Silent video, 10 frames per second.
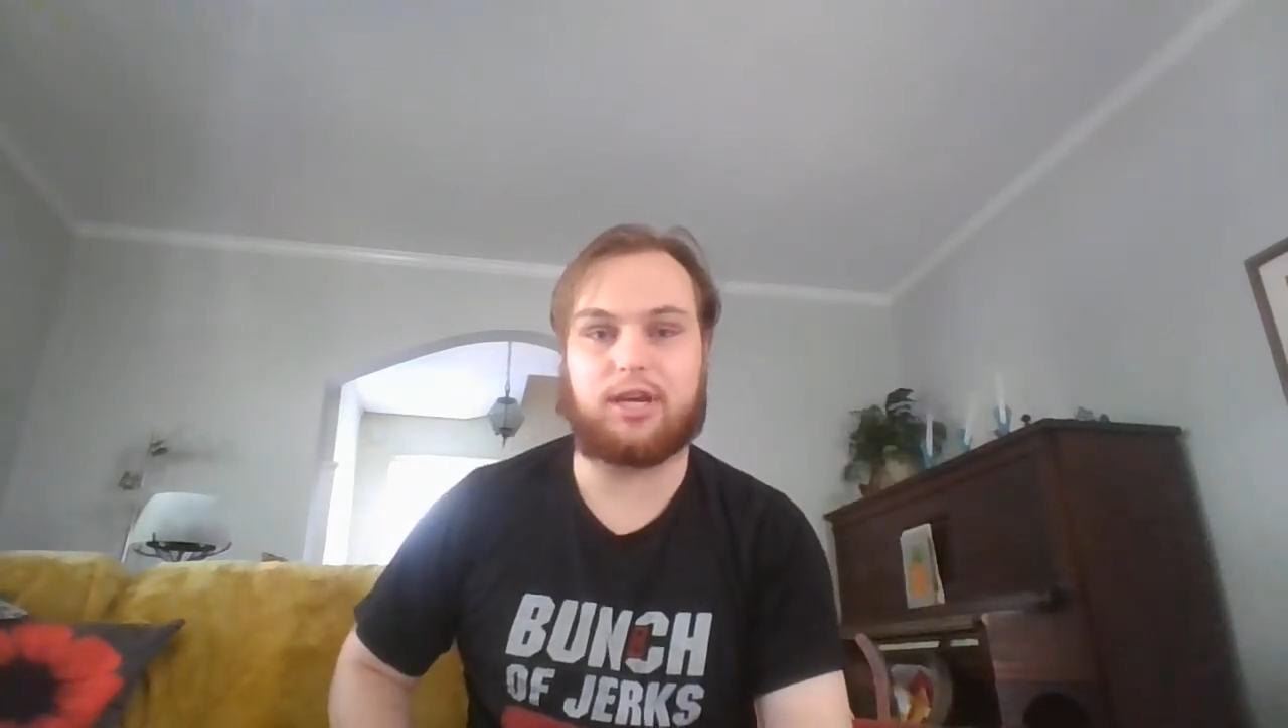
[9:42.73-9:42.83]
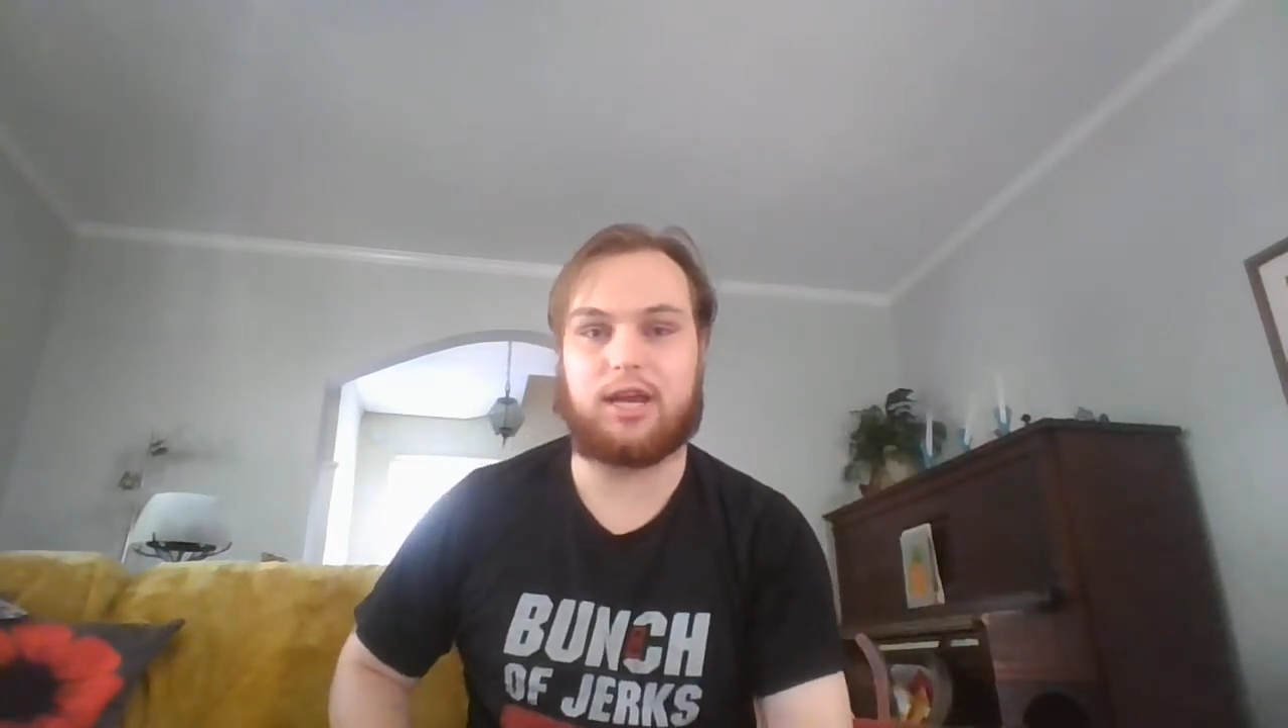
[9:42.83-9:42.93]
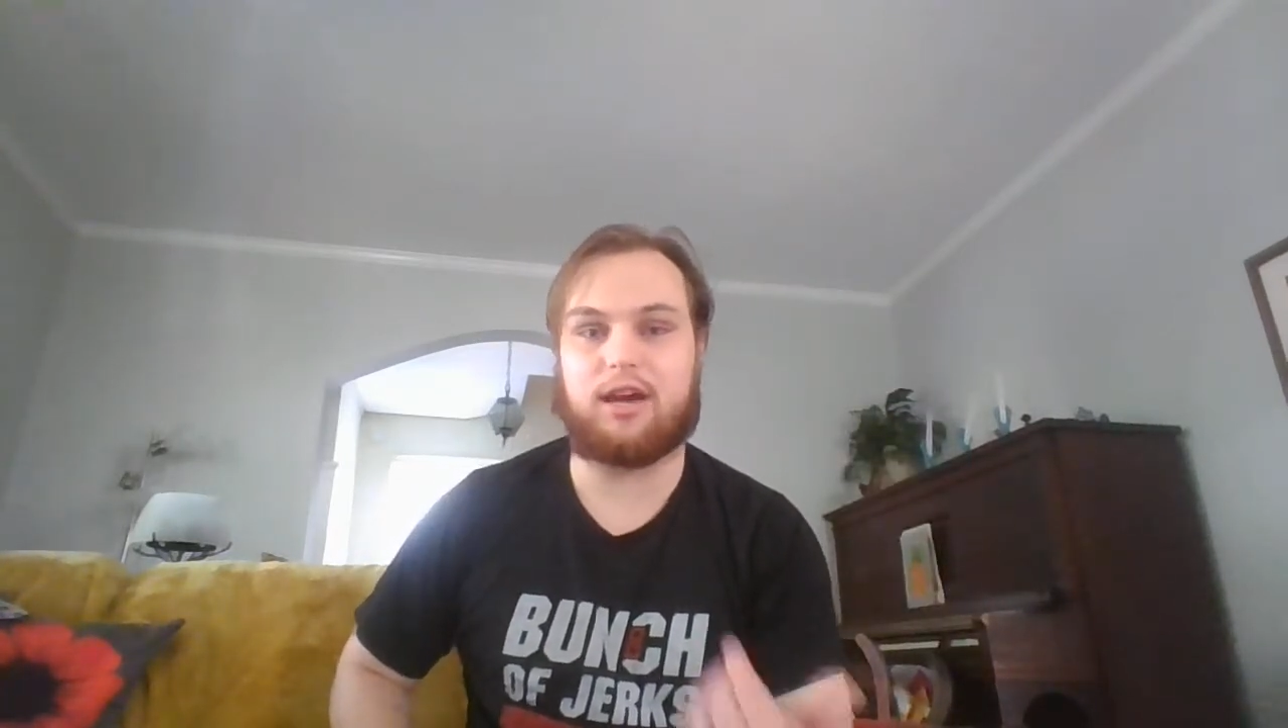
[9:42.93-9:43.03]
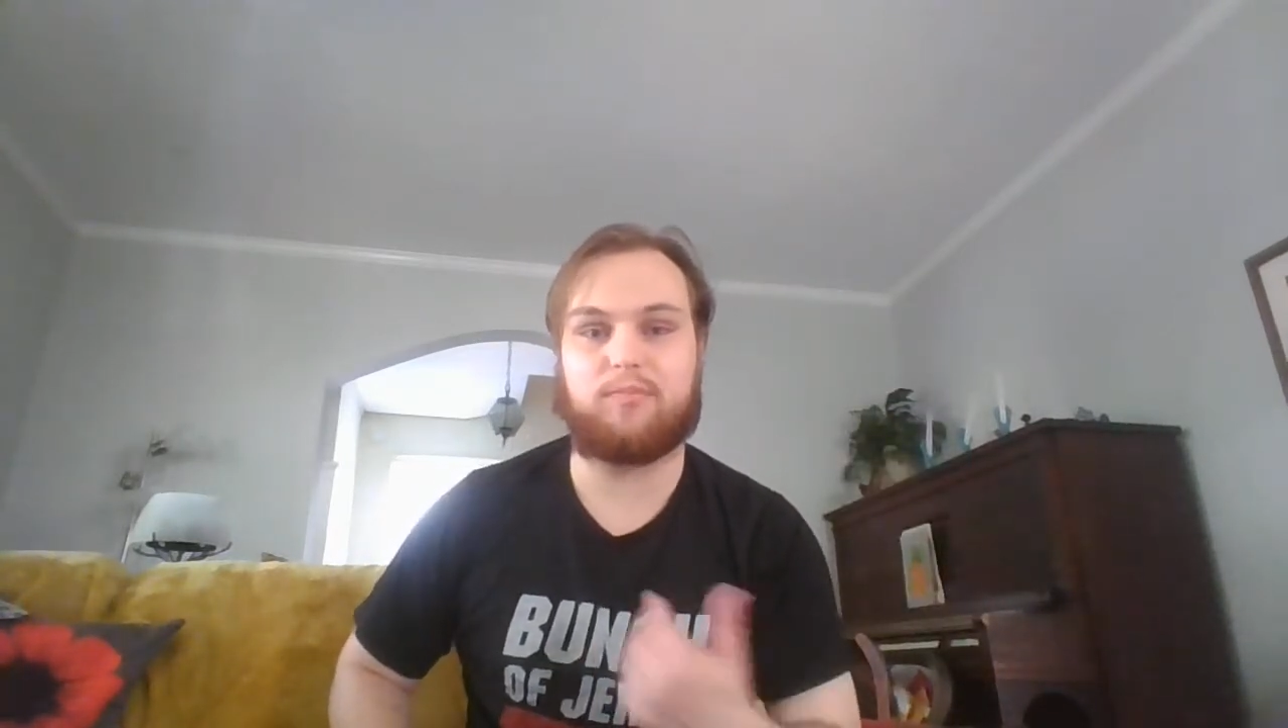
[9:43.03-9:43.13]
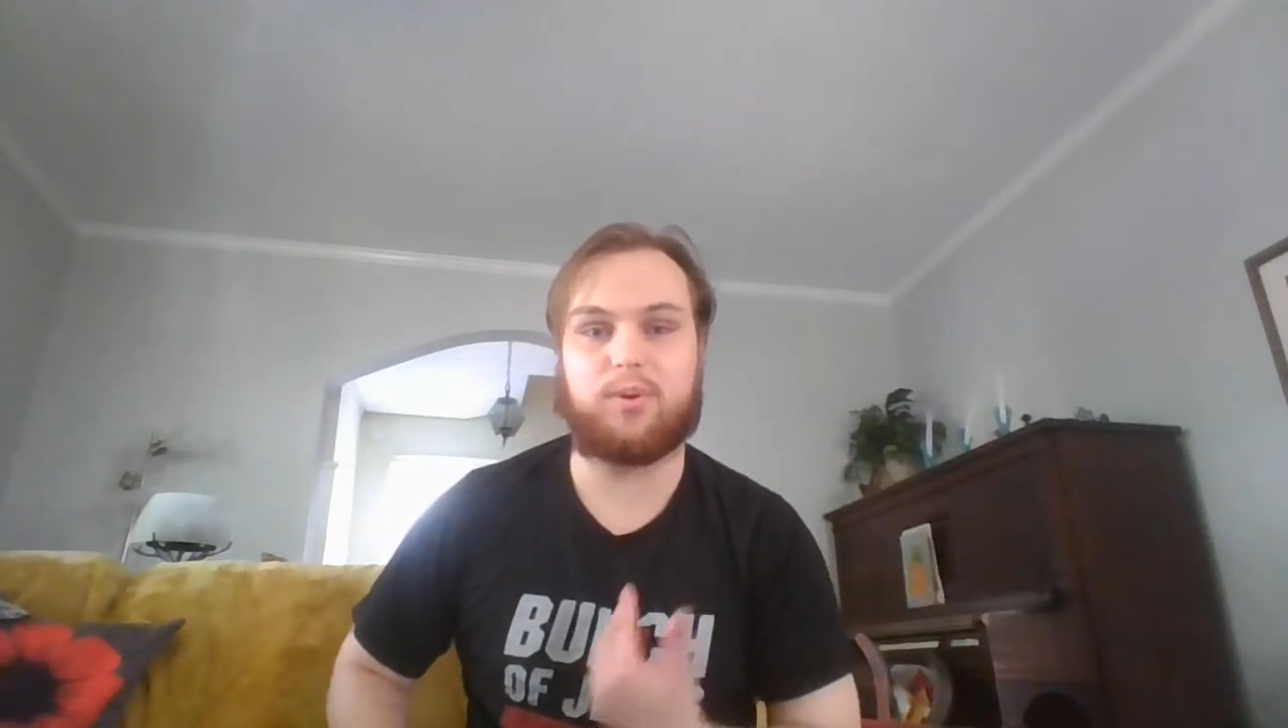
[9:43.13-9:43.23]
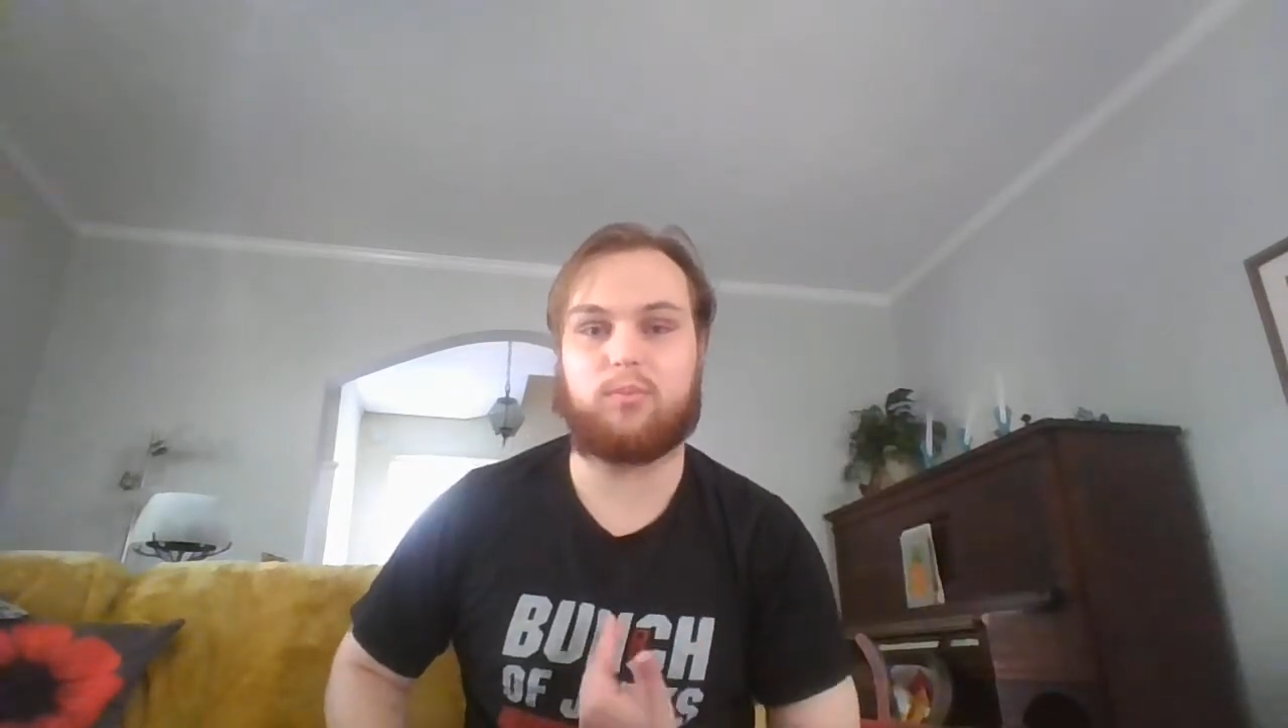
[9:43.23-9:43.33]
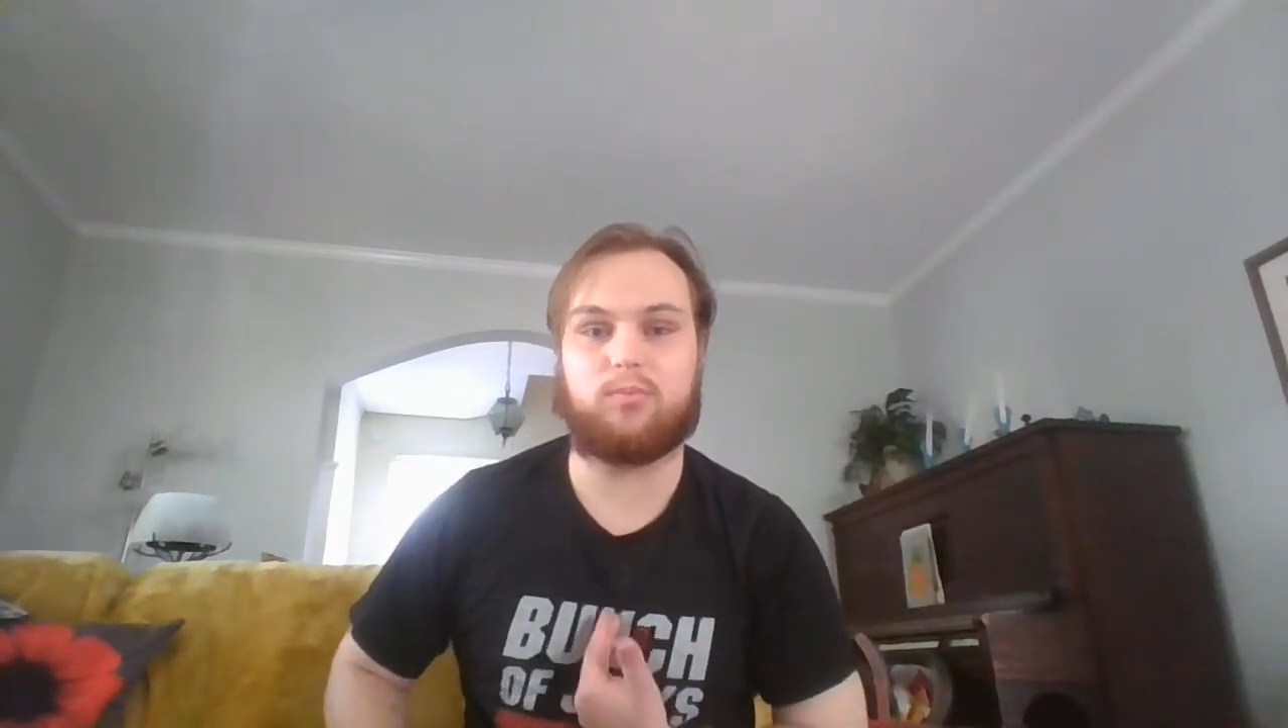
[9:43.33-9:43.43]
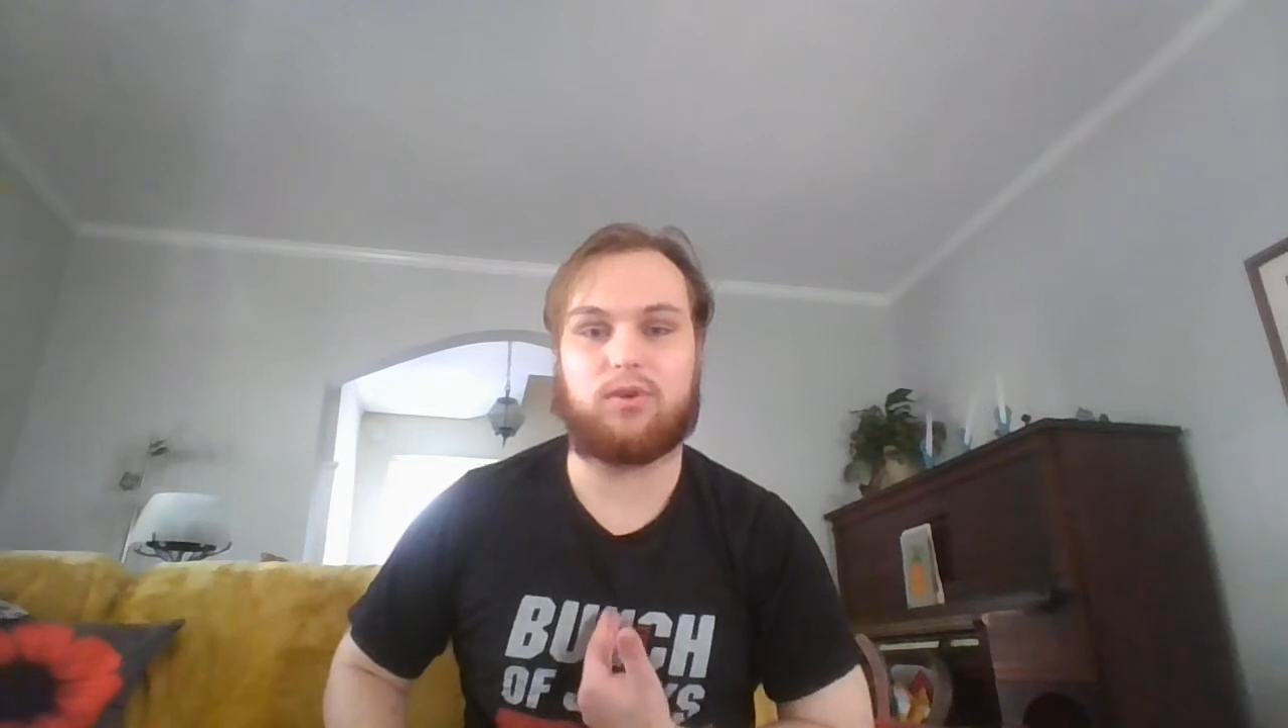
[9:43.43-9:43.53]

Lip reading: And I've been